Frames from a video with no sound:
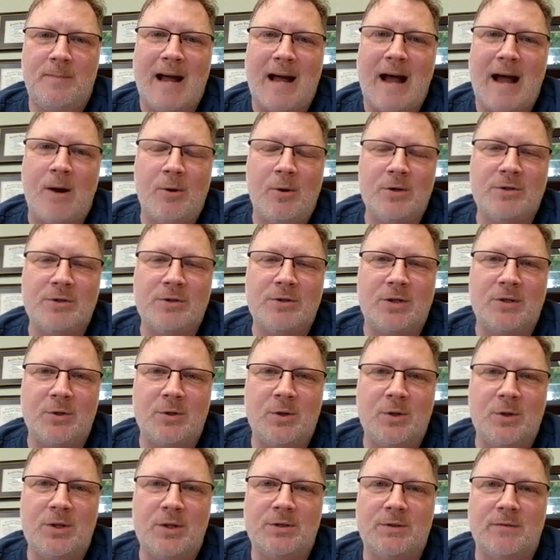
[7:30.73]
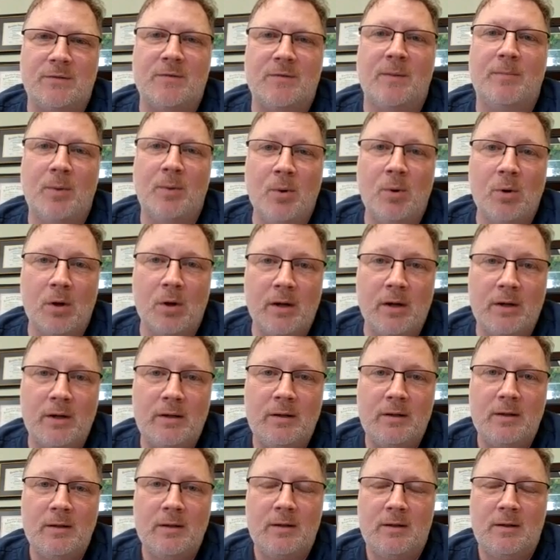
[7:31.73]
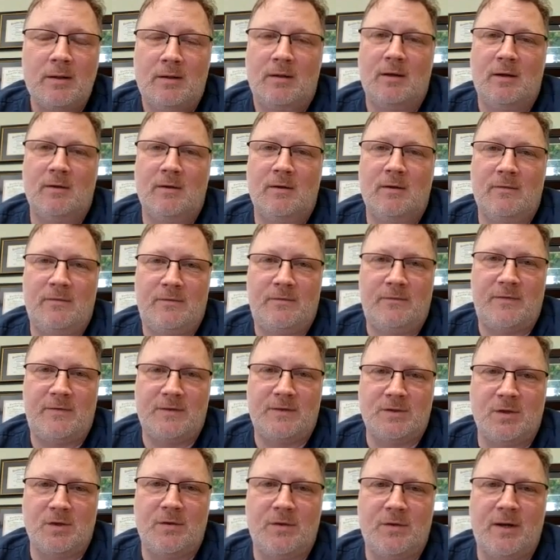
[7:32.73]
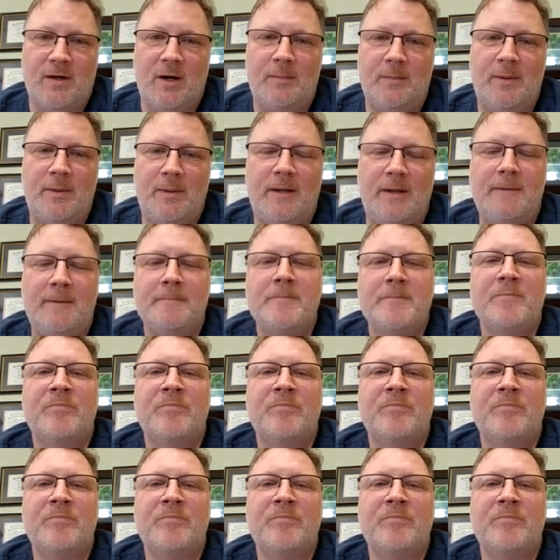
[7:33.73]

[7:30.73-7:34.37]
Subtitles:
powers and duties of the board of physical therapy.